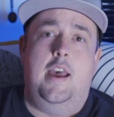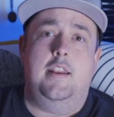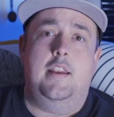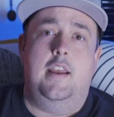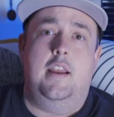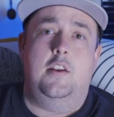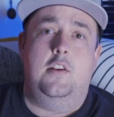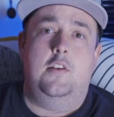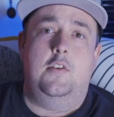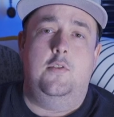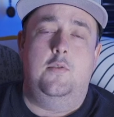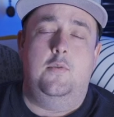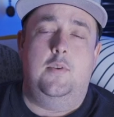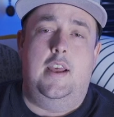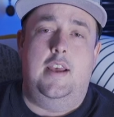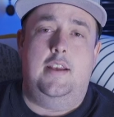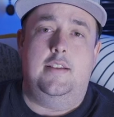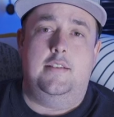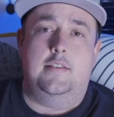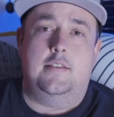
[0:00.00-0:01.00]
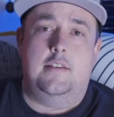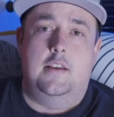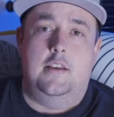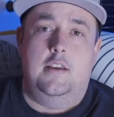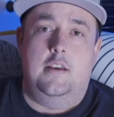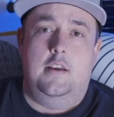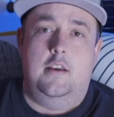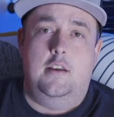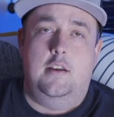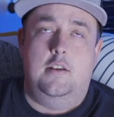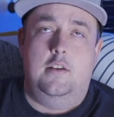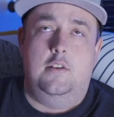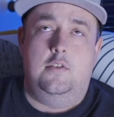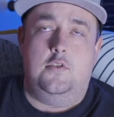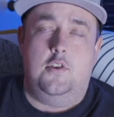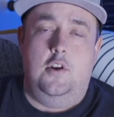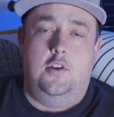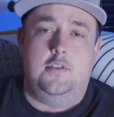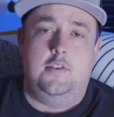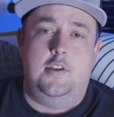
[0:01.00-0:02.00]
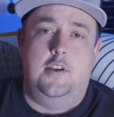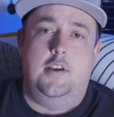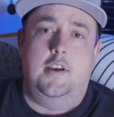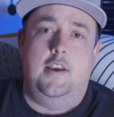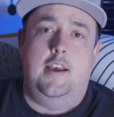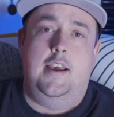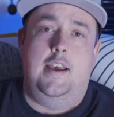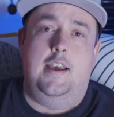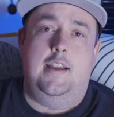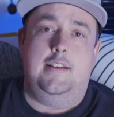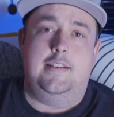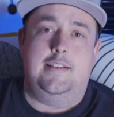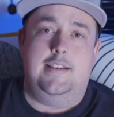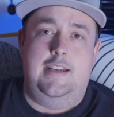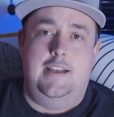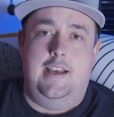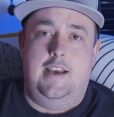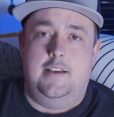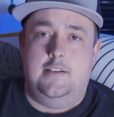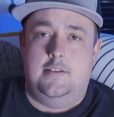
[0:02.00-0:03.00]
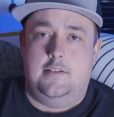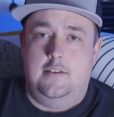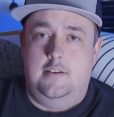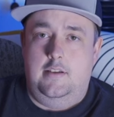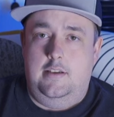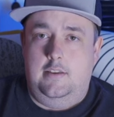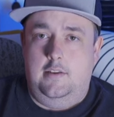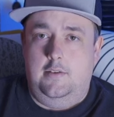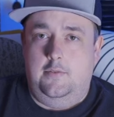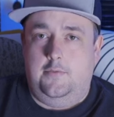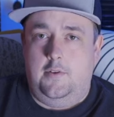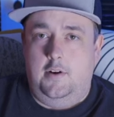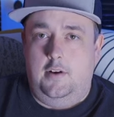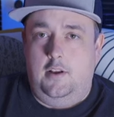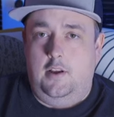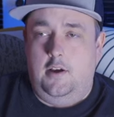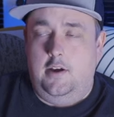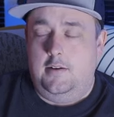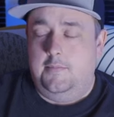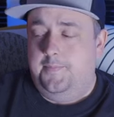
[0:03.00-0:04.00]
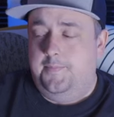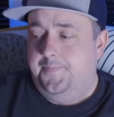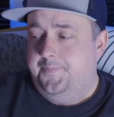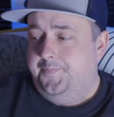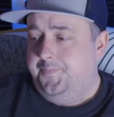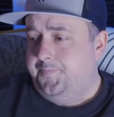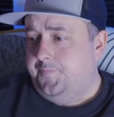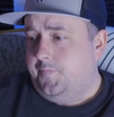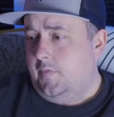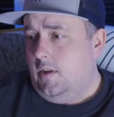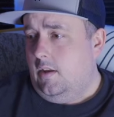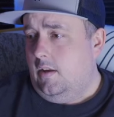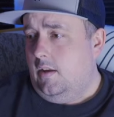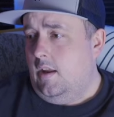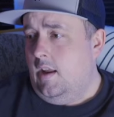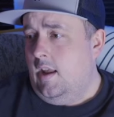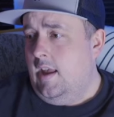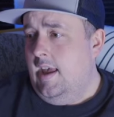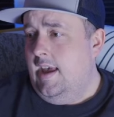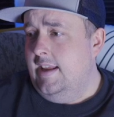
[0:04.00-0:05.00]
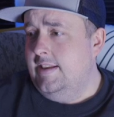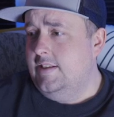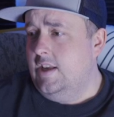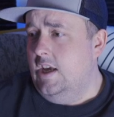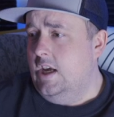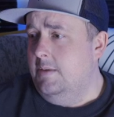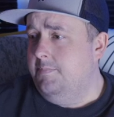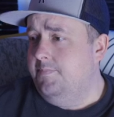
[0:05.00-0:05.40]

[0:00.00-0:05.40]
then Nunes, Jota, and Diaz in the front line. And